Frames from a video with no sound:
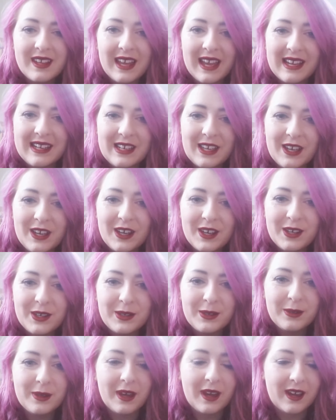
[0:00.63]

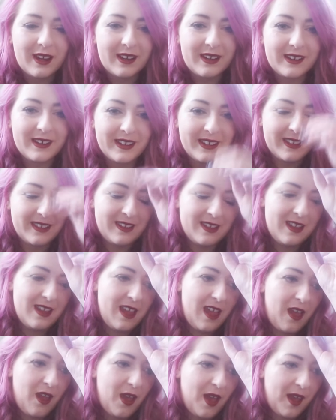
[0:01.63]
Hello, hi.
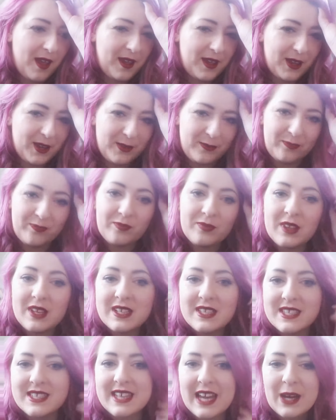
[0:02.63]

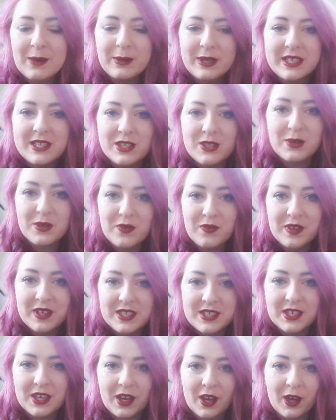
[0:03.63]
Today I wanted to do a
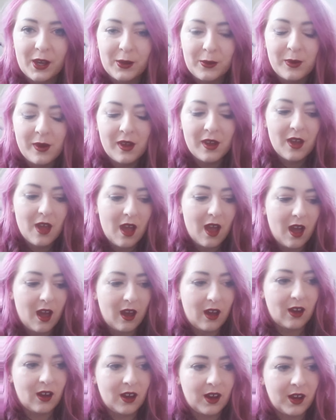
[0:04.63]
video
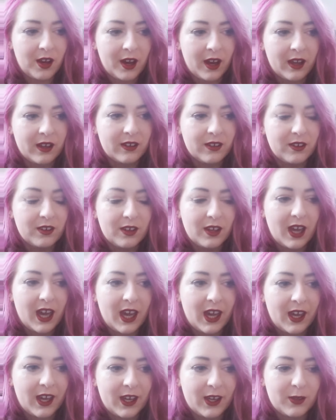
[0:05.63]
on
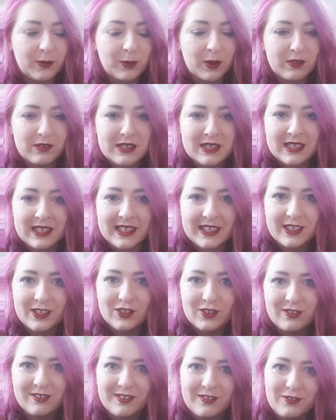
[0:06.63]
obviously
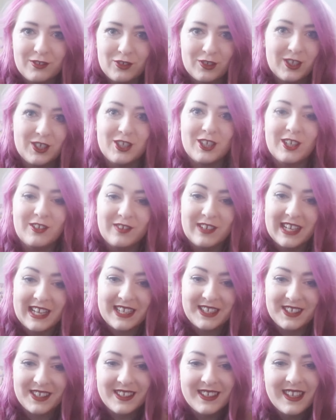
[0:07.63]
tarantula
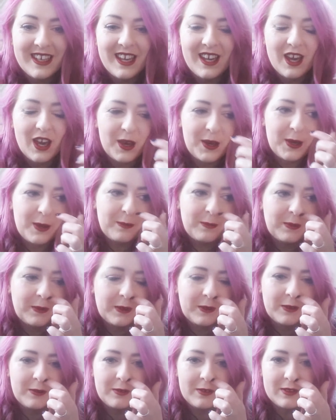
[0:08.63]
related,
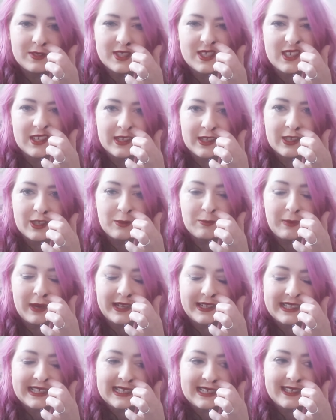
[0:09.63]
but sling
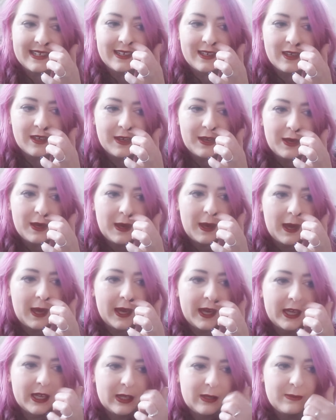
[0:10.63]
mainly.
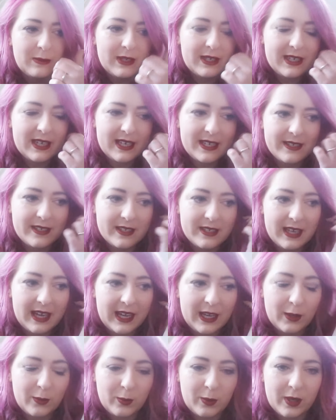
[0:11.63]

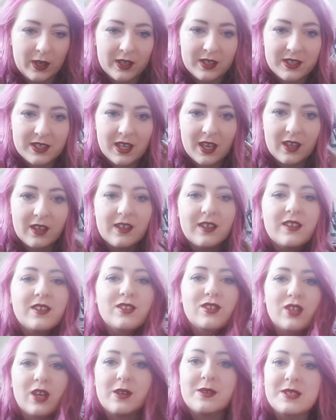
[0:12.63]
Yesterday was
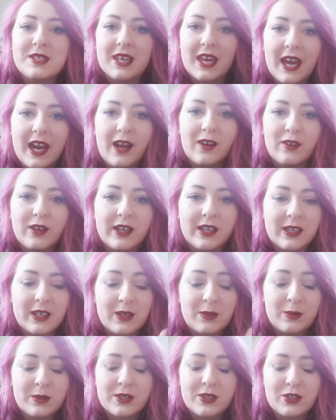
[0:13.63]
so scary,
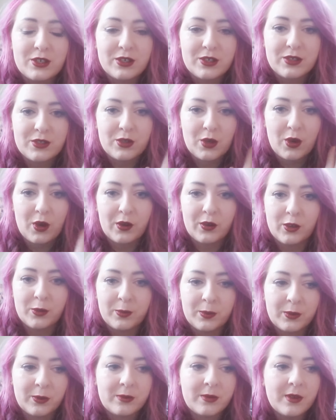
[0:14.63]
it was just
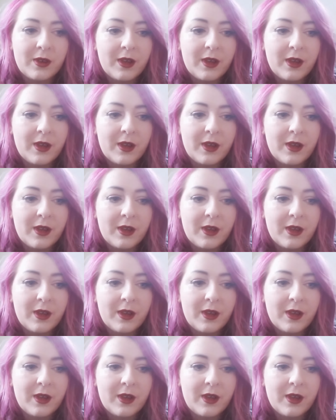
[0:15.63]
horrible.